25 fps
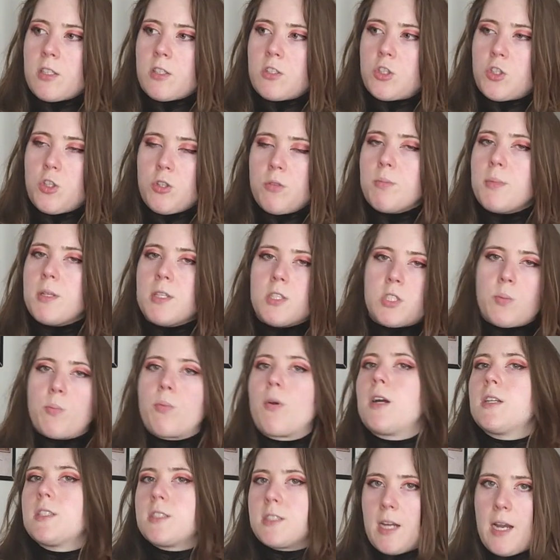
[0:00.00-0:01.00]
shouldn't be a
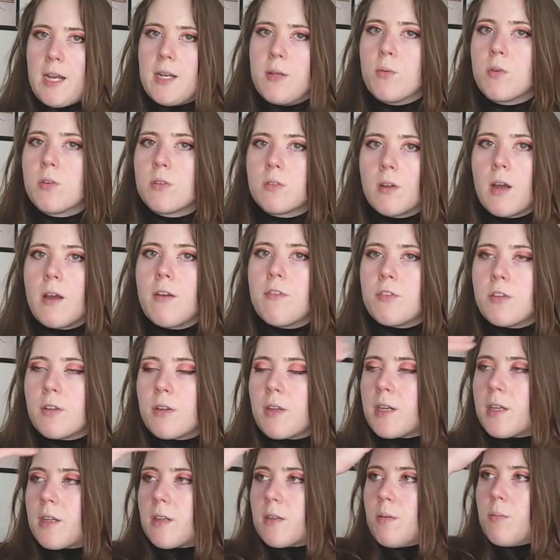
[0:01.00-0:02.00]
surprise to anyone, I feel
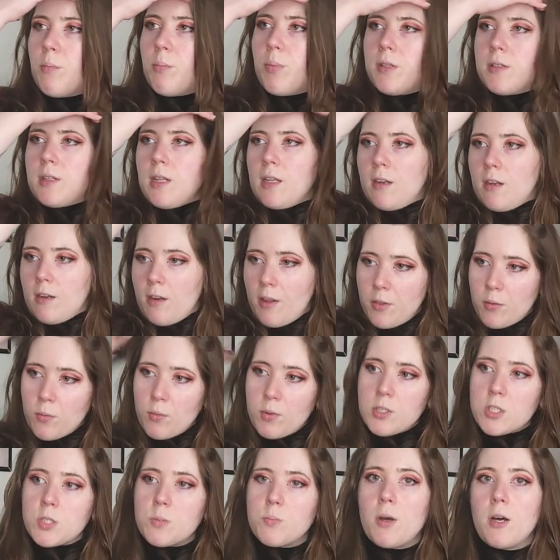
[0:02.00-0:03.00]
like. But then another
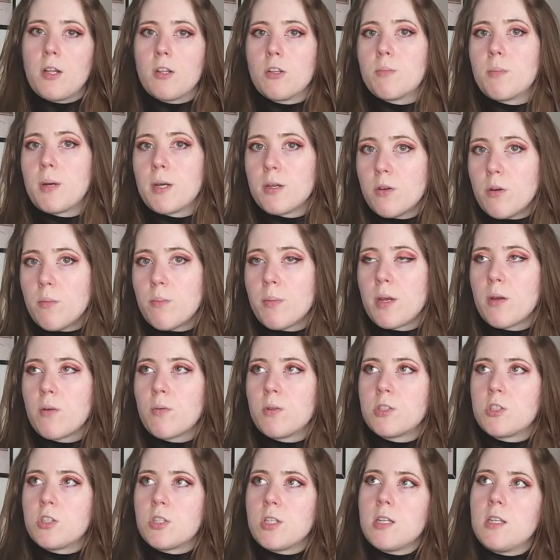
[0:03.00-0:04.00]
one is Palo Mayombe,
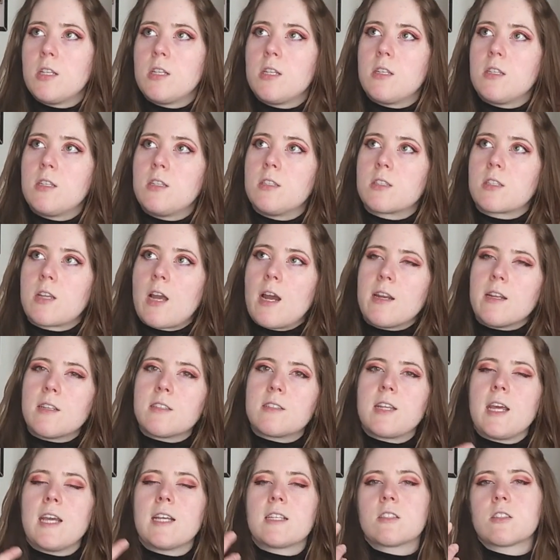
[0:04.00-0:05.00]
which is kind of
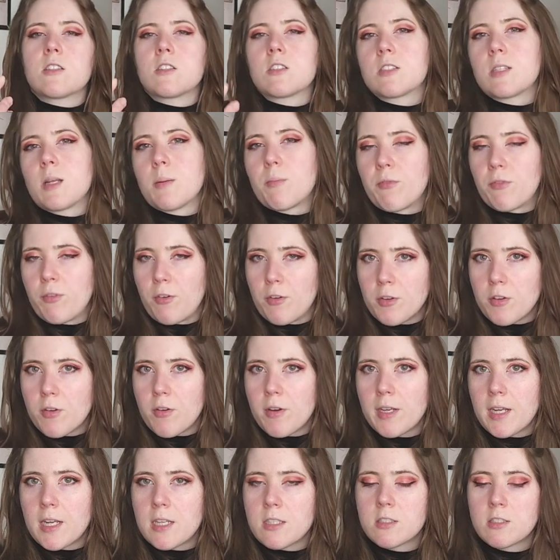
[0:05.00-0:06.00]
takes it a step further,
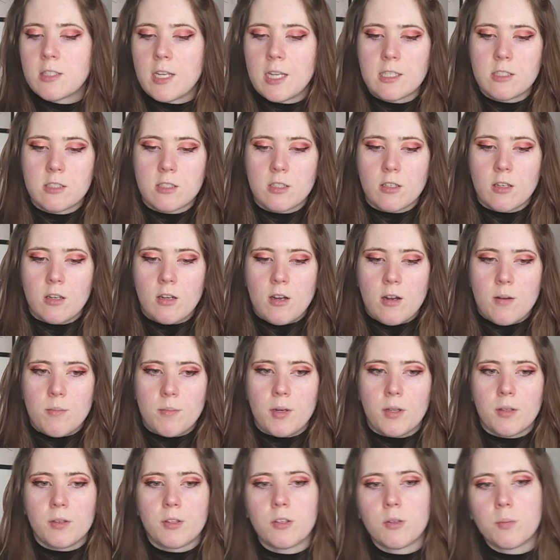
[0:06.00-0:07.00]
I guess, takes it
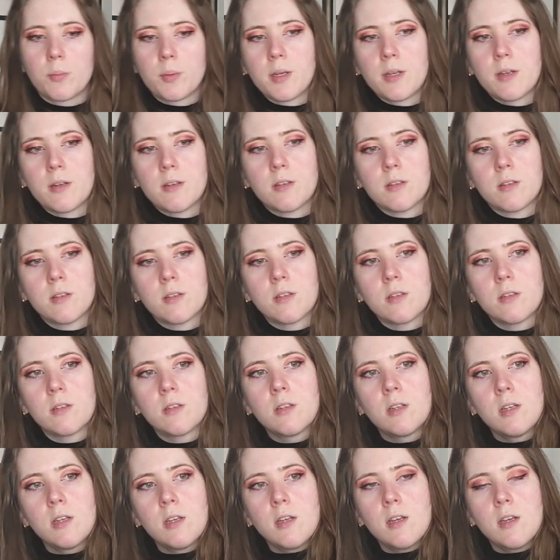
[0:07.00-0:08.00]
a little bit
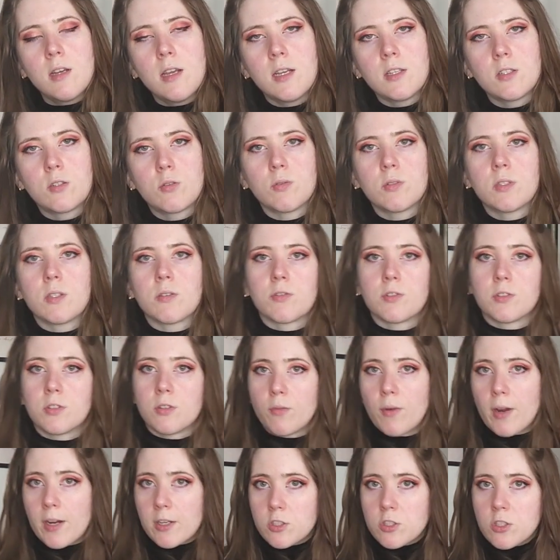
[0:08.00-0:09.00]
into a different
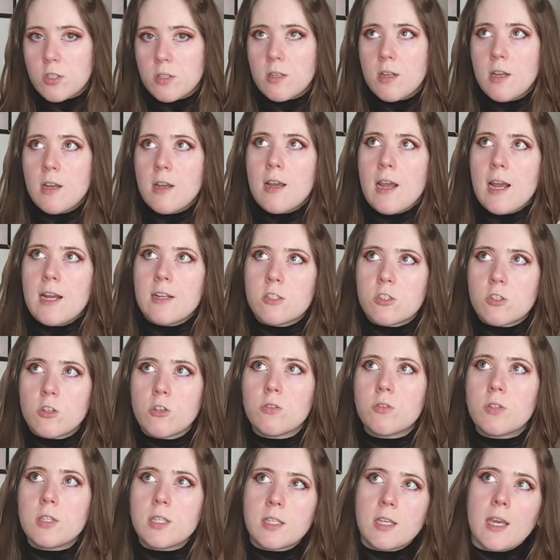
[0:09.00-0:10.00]
direction, and
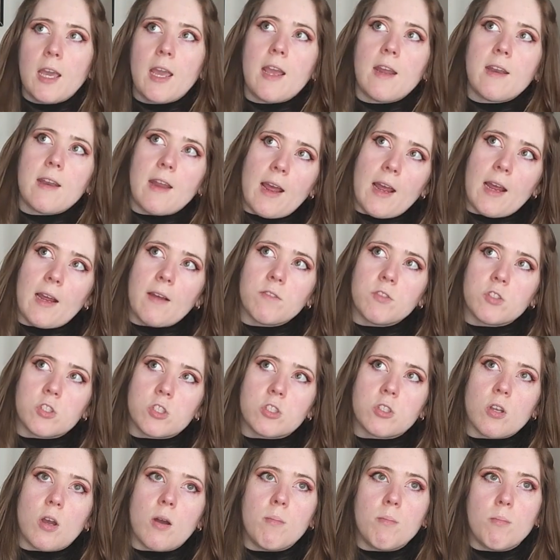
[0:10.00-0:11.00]
certainly can have
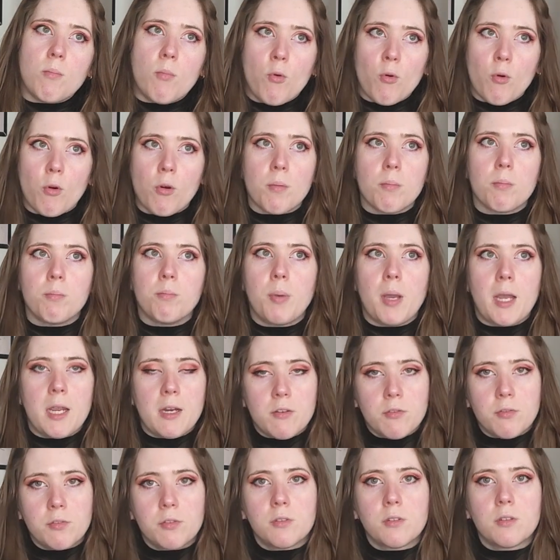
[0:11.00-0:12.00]
some more
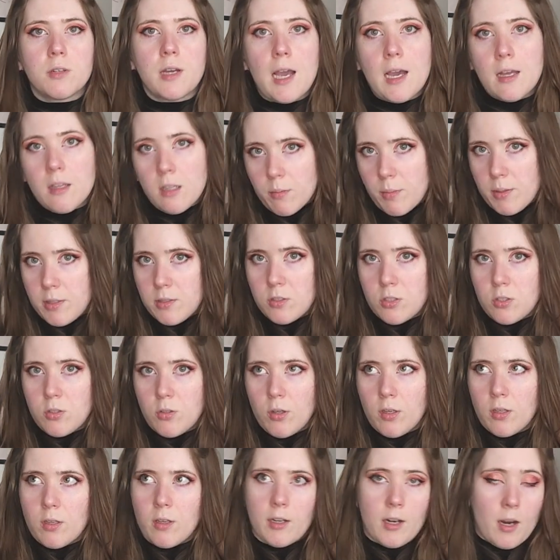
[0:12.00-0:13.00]
baneful elements to
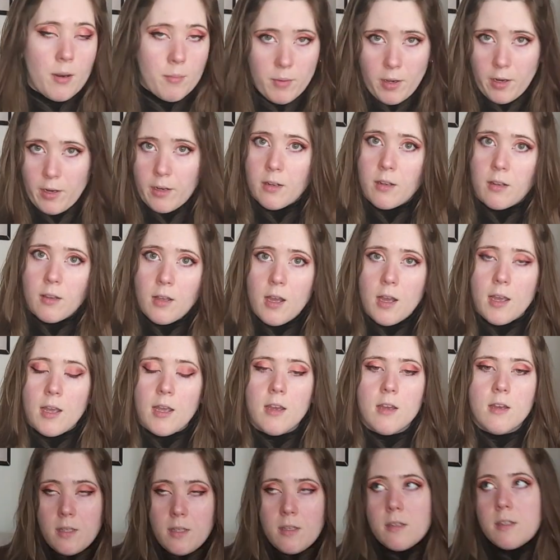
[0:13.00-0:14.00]
it, I'm not gonna lie.
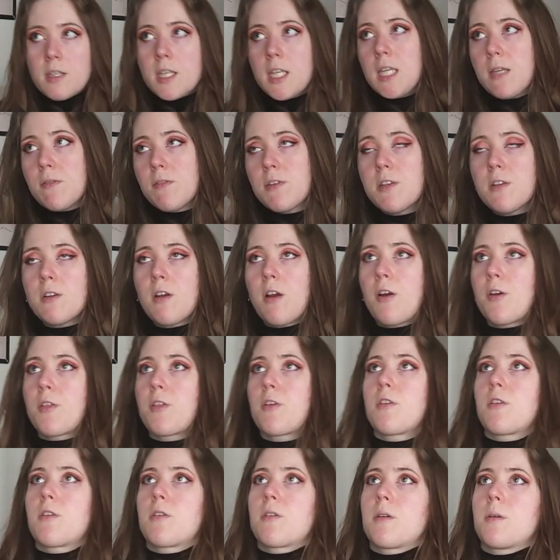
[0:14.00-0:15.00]
Even
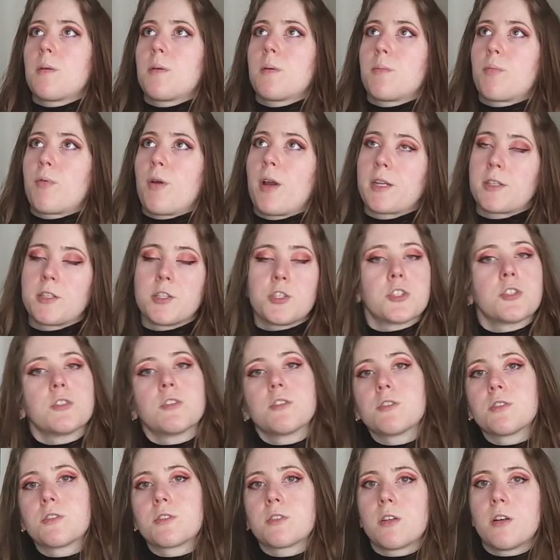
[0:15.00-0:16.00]
other
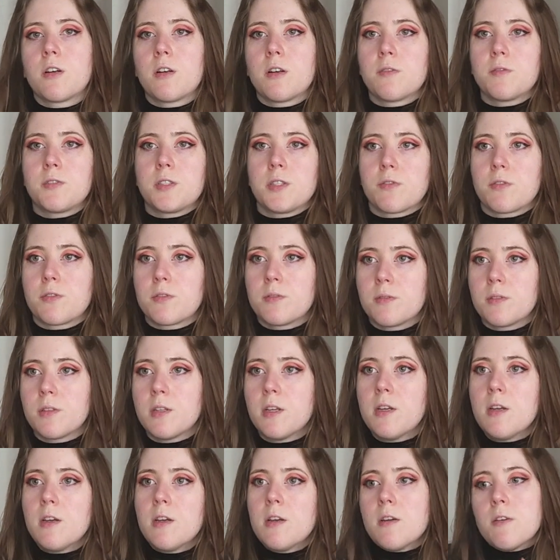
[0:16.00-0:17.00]
practitioners of different
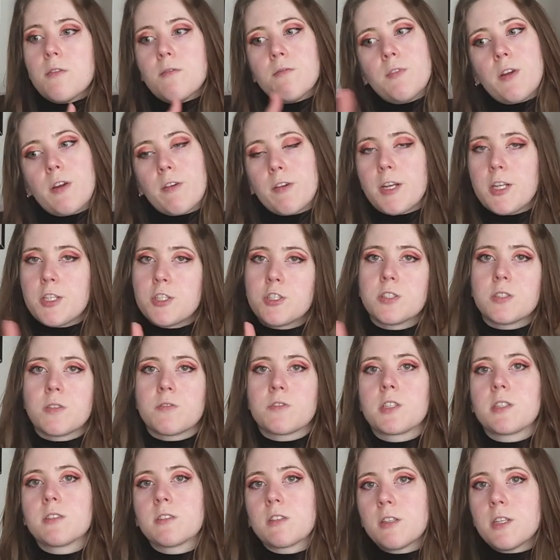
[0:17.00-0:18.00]
variations of
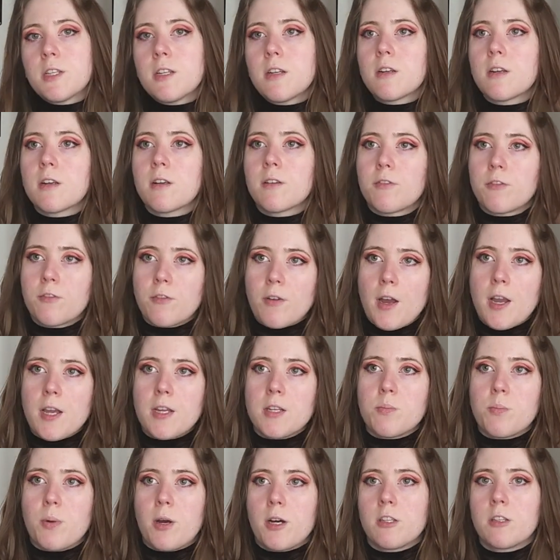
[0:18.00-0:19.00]
Santeria
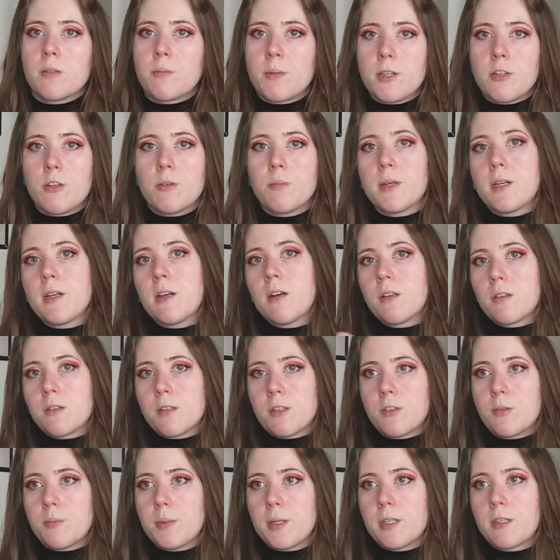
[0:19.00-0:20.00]
find Palo Mayombe a
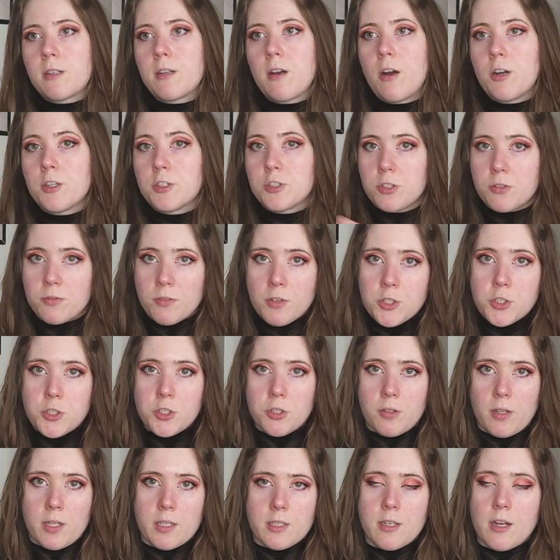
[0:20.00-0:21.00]
little bit
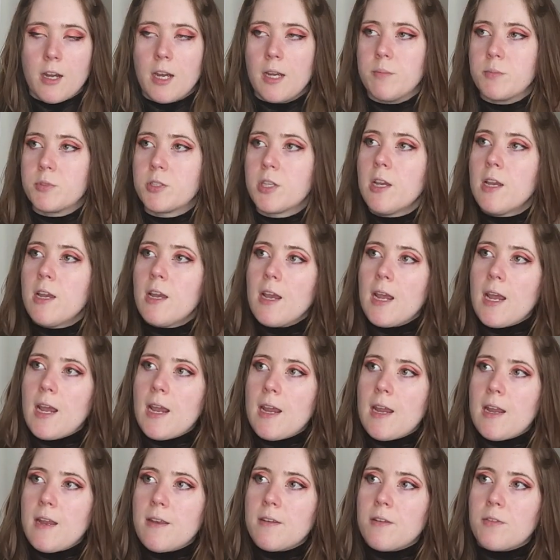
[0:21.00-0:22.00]
controversial at times.
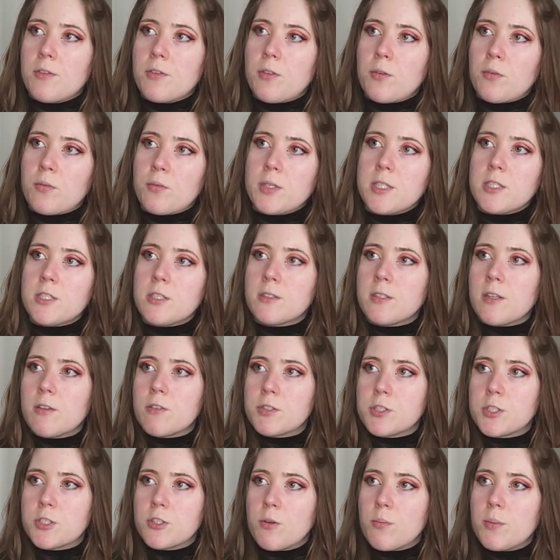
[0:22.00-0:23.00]
And the reason there
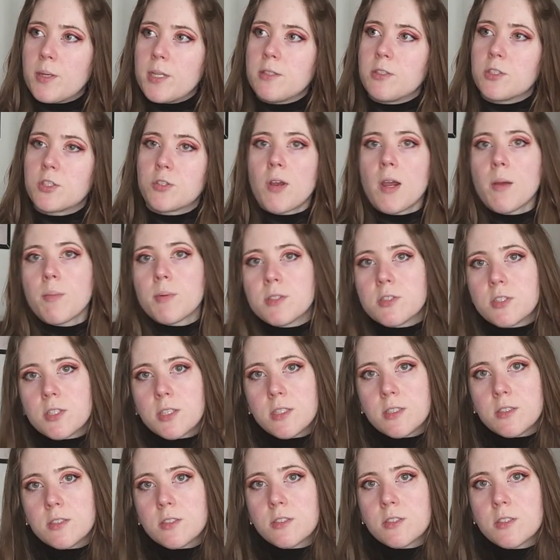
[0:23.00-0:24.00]
are so many
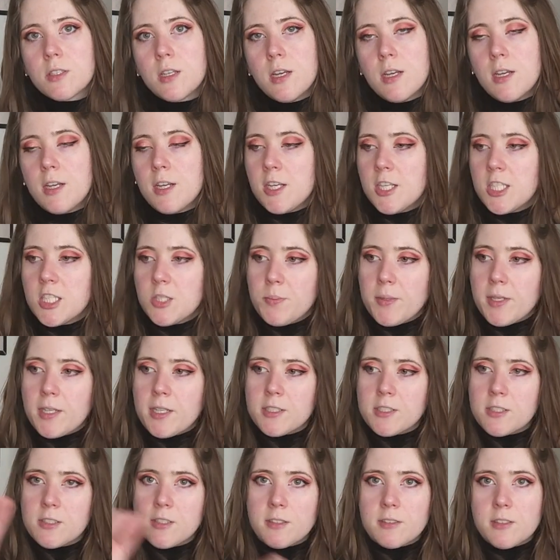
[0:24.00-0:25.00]
discrepancies is
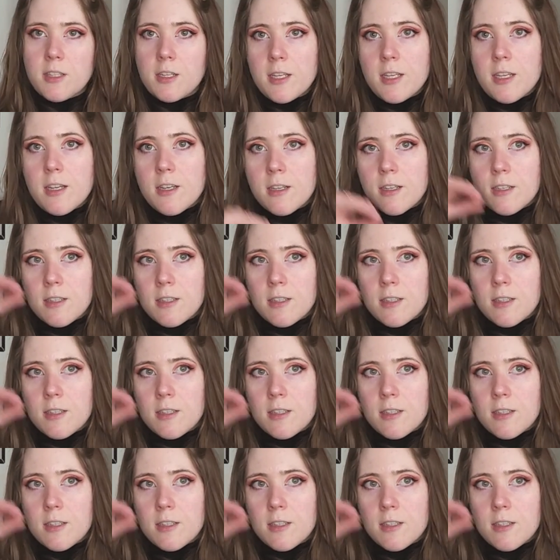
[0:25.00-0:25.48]
because Santeria